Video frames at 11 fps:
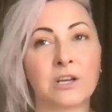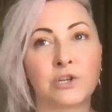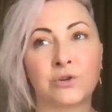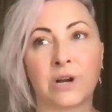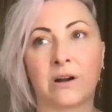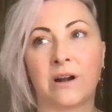
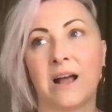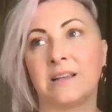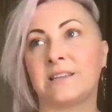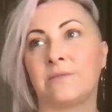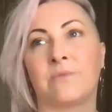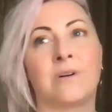triggered
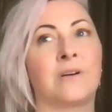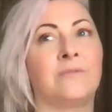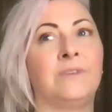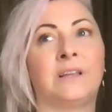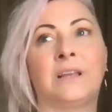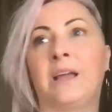us and we're
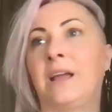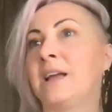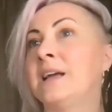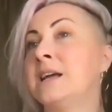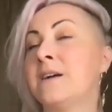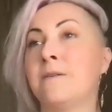feeling
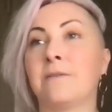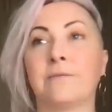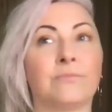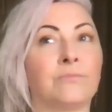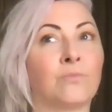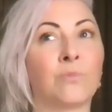
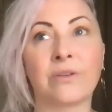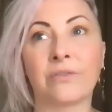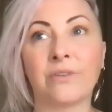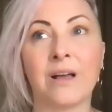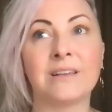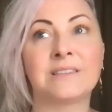
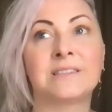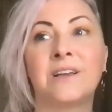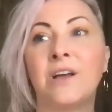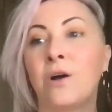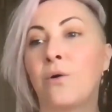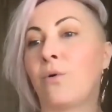worthless,
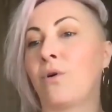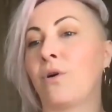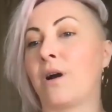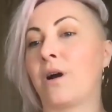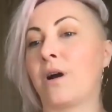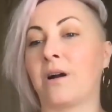
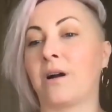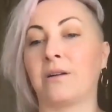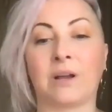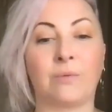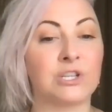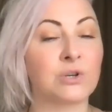or
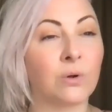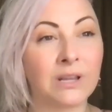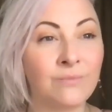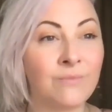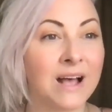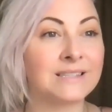like we totally
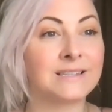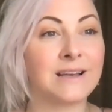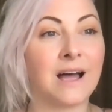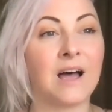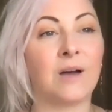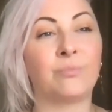messed
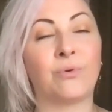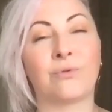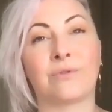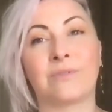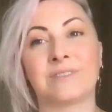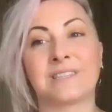up,
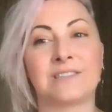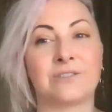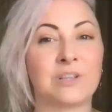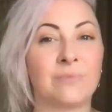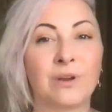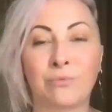or there's
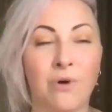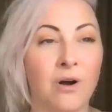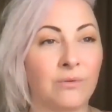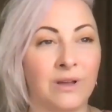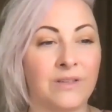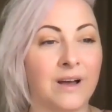something wrong
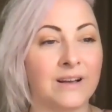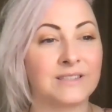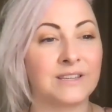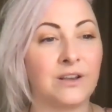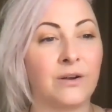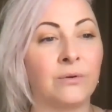with us,
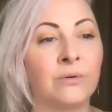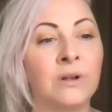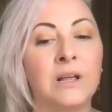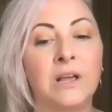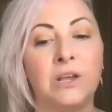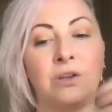you know.
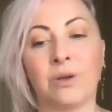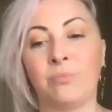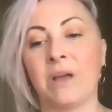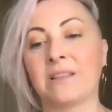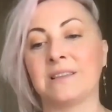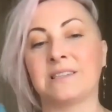You could
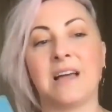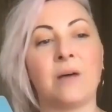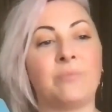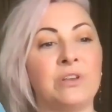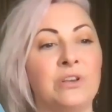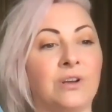pick this up
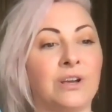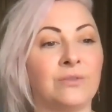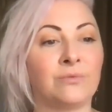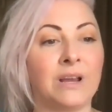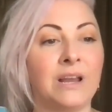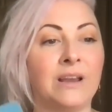and you can
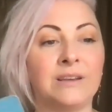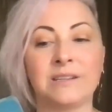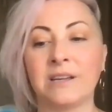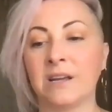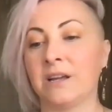read